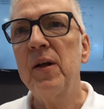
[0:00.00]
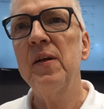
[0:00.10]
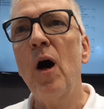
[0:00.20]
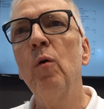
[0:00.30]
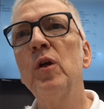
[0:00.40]

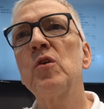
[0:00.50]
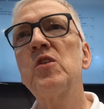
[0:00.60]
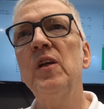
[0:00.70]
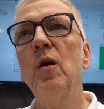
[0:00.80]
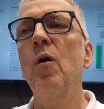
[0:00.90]
But now you
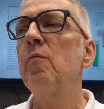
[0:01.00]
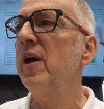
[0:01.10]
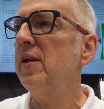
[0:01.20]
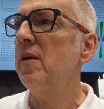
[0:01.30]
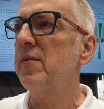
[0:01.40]
see
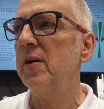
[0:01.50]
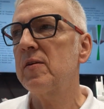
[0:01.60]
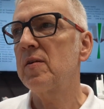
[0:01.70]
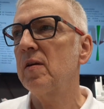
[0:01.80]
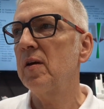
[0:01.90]
already
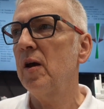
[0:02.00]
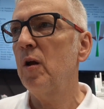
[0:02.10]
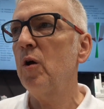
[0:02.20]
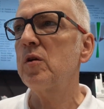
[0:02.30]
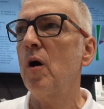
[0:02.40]
that a
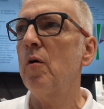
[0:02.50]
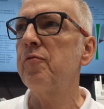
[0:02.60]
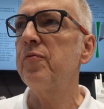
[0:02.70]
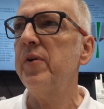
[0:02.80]
lot of